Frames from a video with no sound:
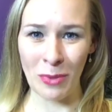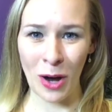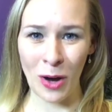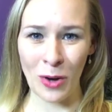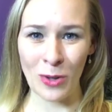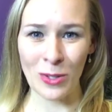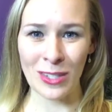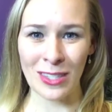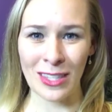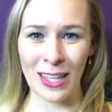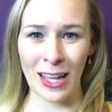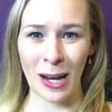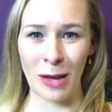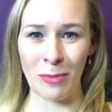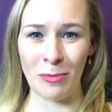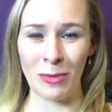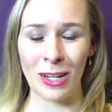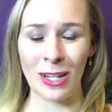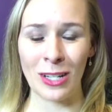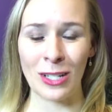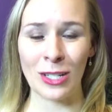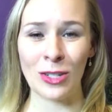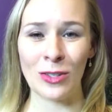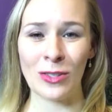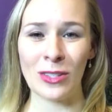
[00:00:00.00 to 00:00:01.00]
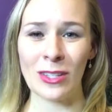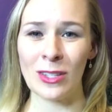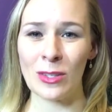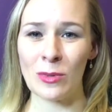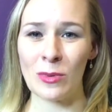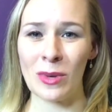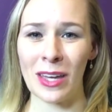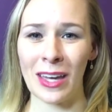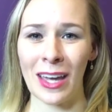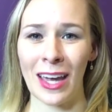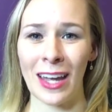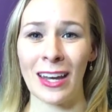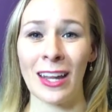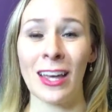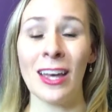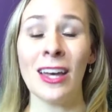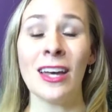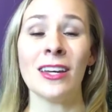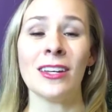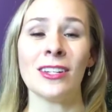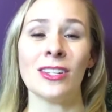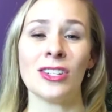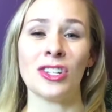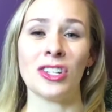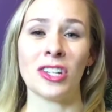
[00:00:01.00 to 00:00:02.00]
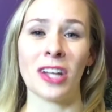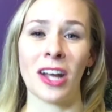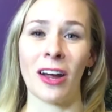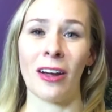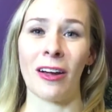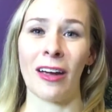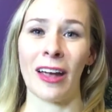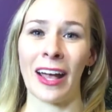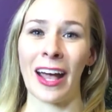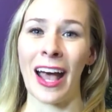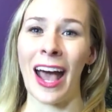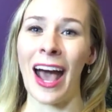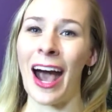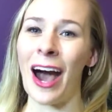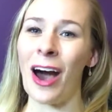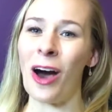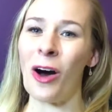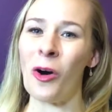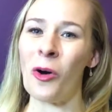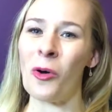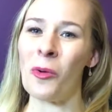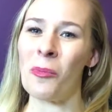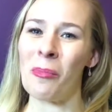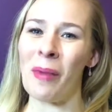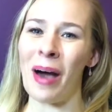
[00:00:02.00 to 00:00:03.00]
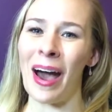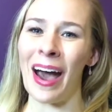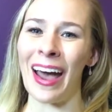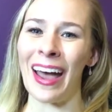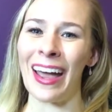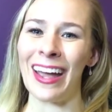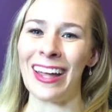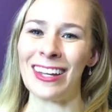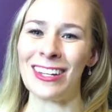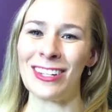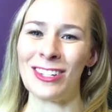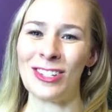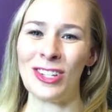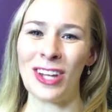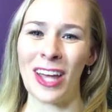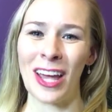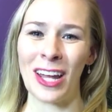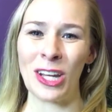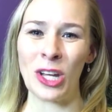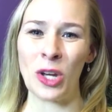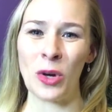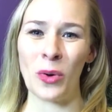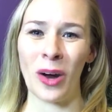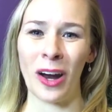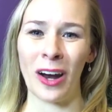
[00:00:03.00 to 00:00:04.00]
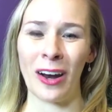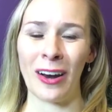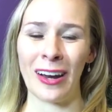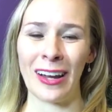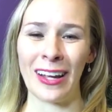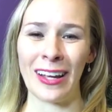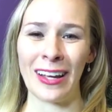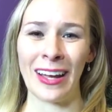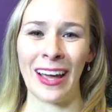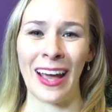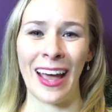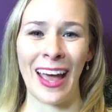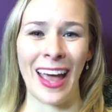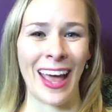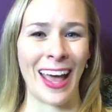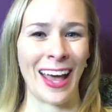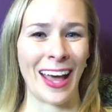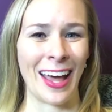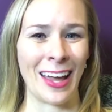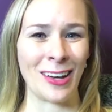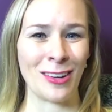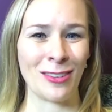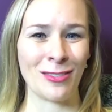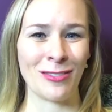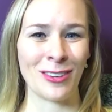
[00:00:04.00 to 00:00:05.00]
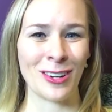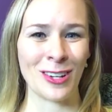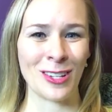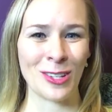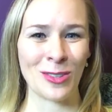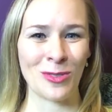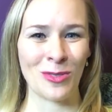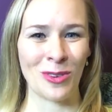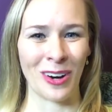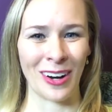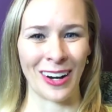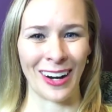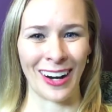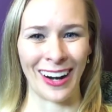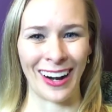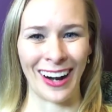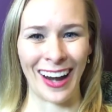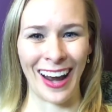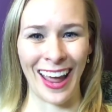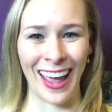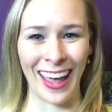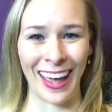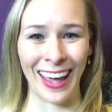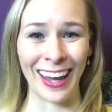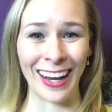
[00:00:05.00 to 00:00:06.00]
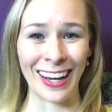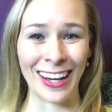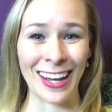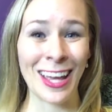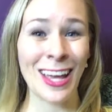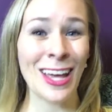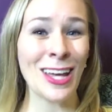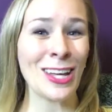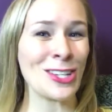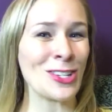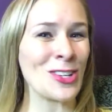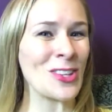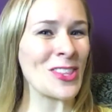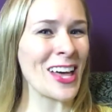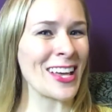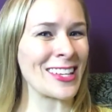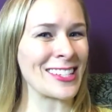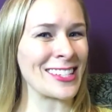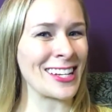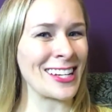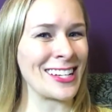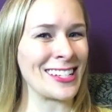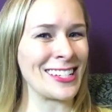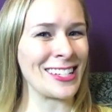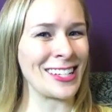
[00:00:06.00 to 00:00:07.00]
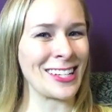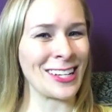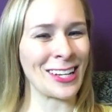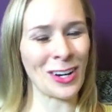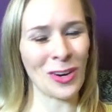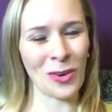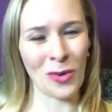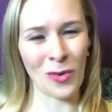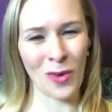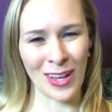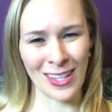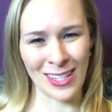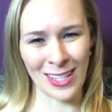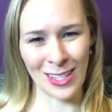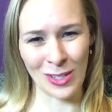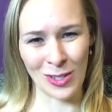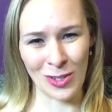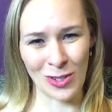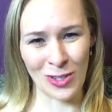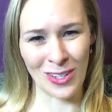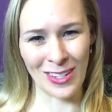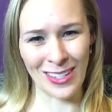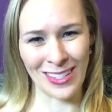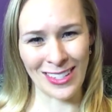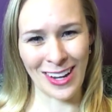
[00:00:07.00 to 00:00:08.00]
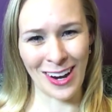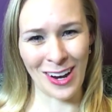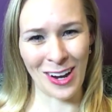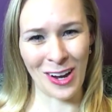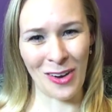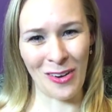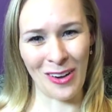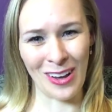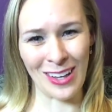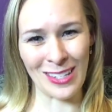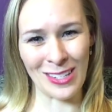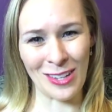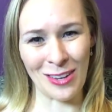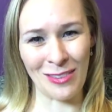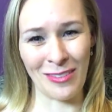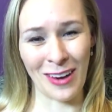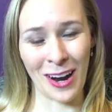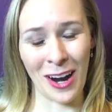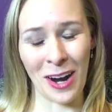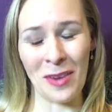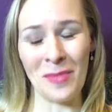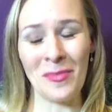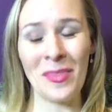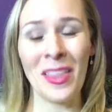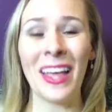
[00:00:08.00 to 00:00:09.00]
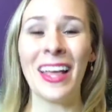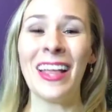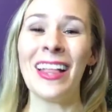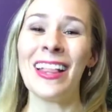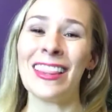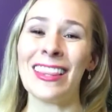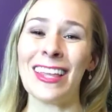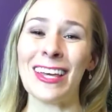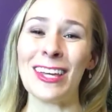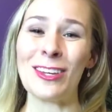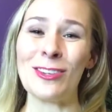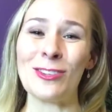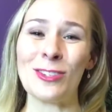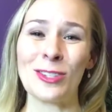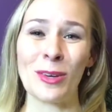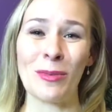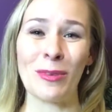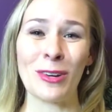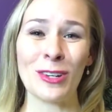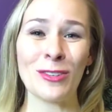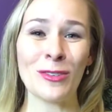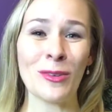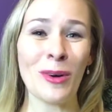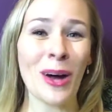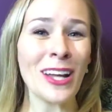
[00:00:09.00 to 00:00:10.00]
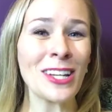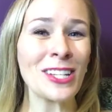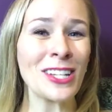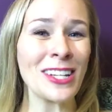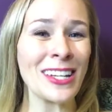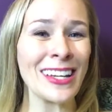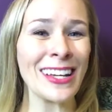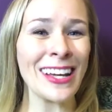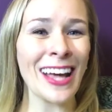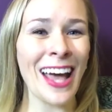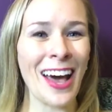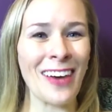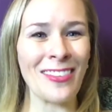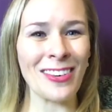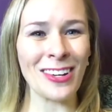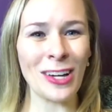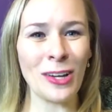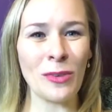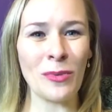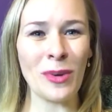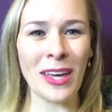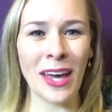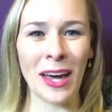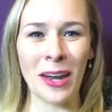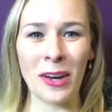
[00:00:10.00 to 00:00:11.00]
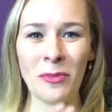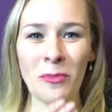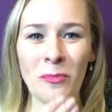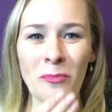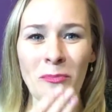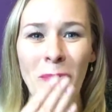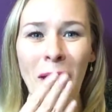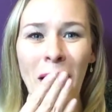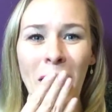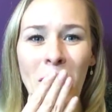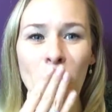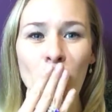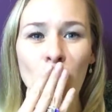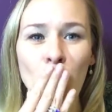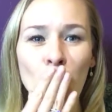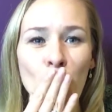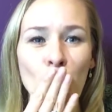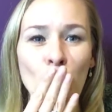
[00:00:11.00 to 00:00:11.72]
post that I'm going to do this weekend sharing how my January and first quarter and 2018 resolutions are going so far. Thank you so much for watching. Have a good weekend. Bye.